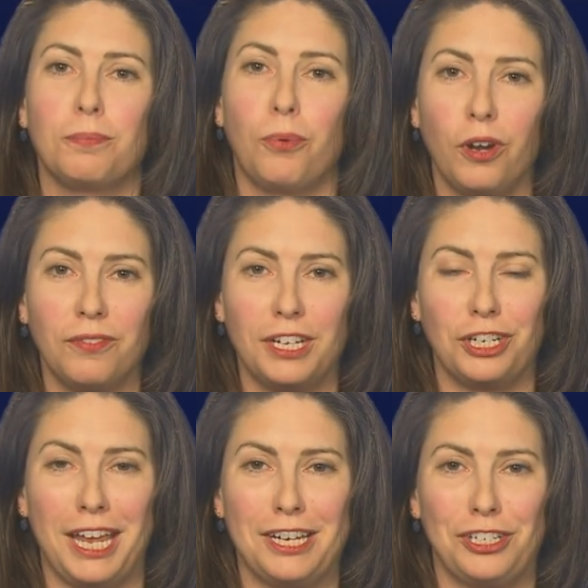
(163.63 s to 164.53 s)
Board of
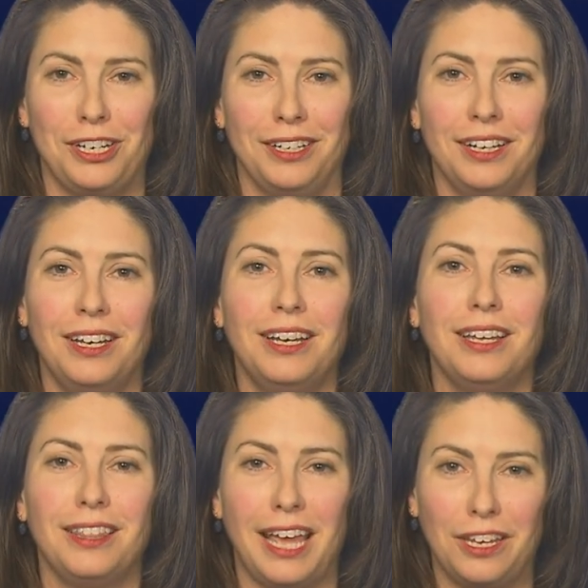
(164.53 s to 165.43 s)
Education.
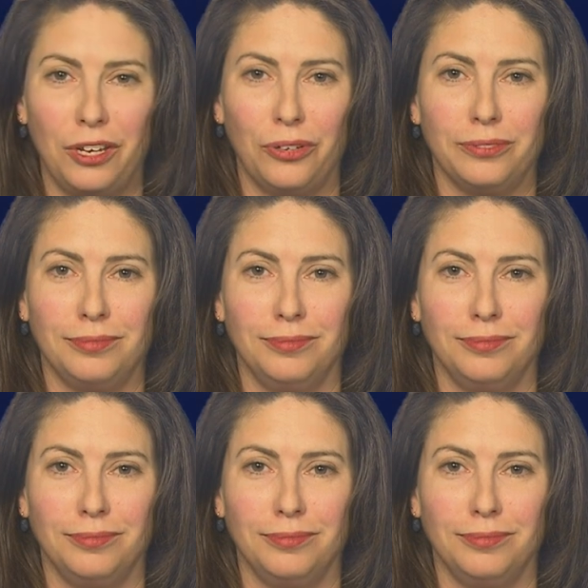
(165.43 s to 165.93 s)
Thank you.